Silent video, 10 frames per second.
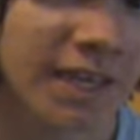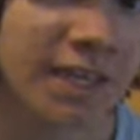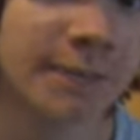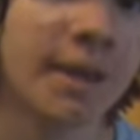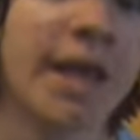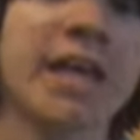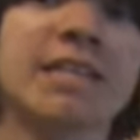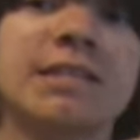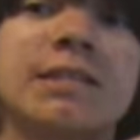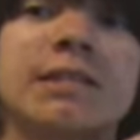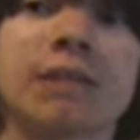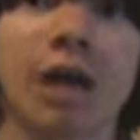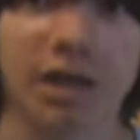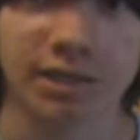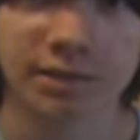game,
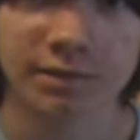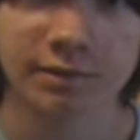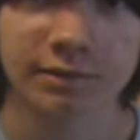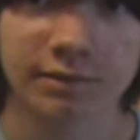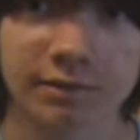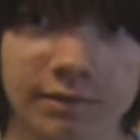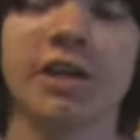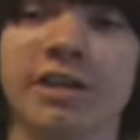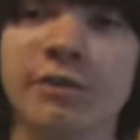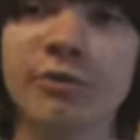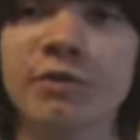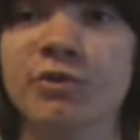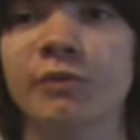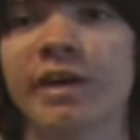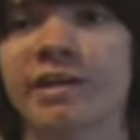sucks. Okay, and here's the
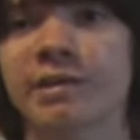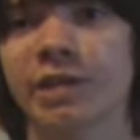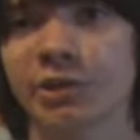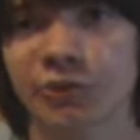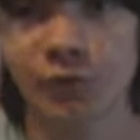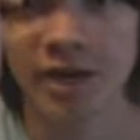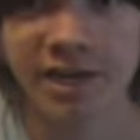reason why it sucks and